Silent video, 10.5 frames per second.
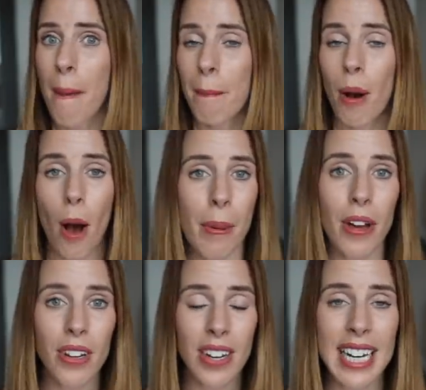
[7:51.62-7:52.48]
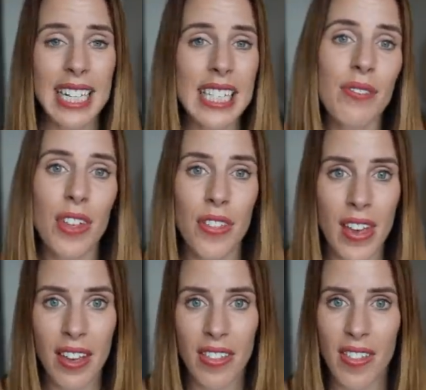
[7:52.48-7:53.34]
Pop it on your list if you
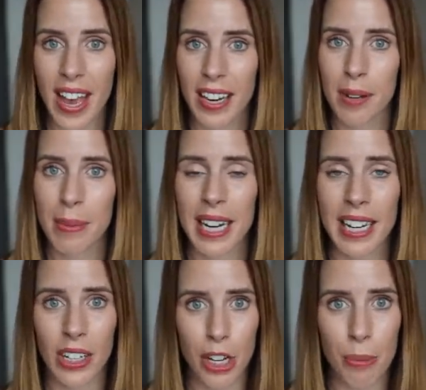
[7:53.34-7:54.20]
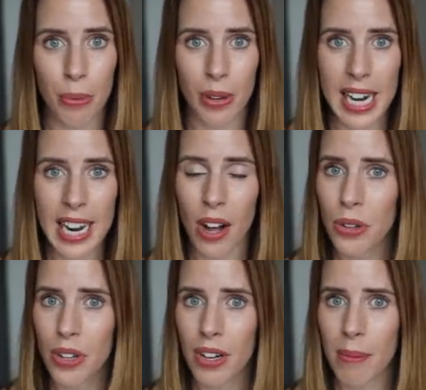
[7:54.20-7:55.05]
think that they're going to be like, lube, really?
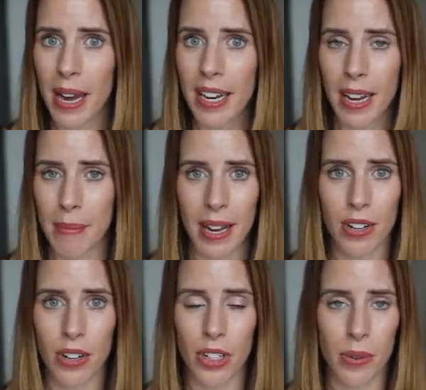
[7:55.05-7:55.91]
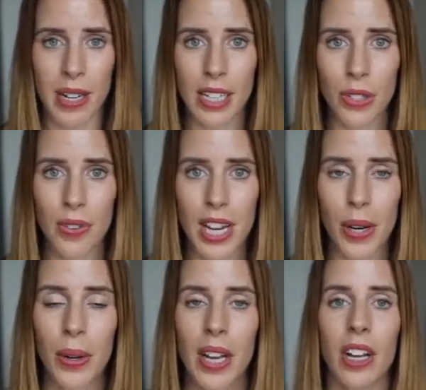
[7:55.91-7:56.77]
Hold on, am I not doing this for
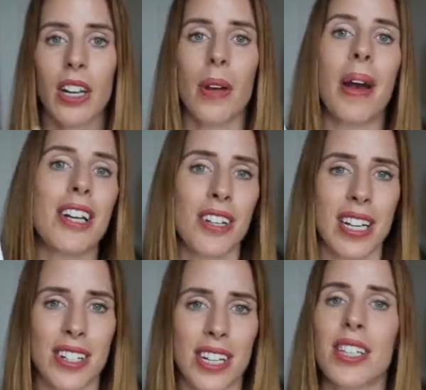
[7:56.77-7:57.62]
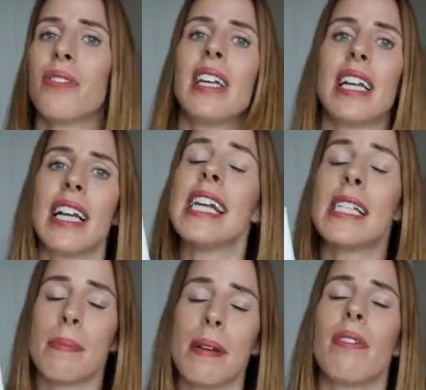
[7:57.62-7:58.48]
you? No, actually, I just really like
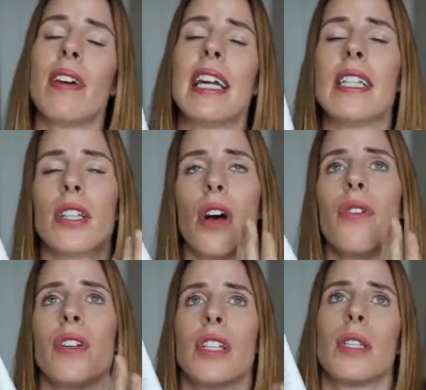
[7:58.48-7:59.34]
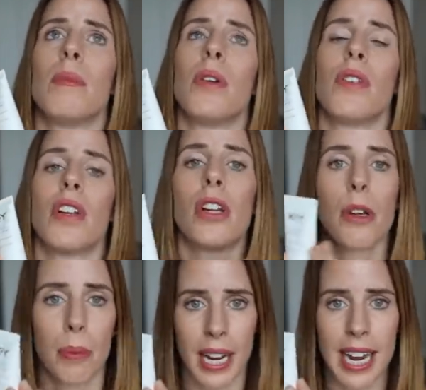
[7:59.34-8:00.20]
to be really soft and smooth and
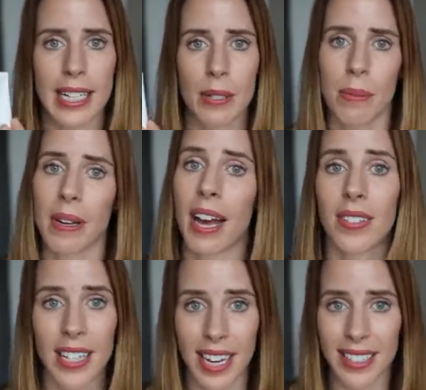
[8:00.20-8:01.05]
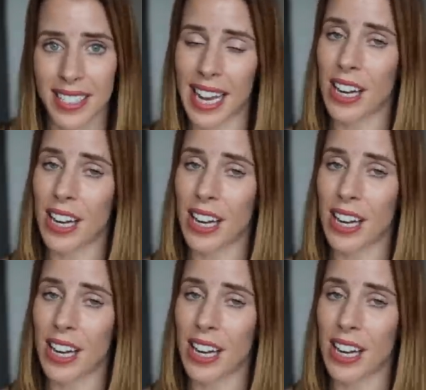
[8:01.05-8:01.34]
lubricated when we have sex, because it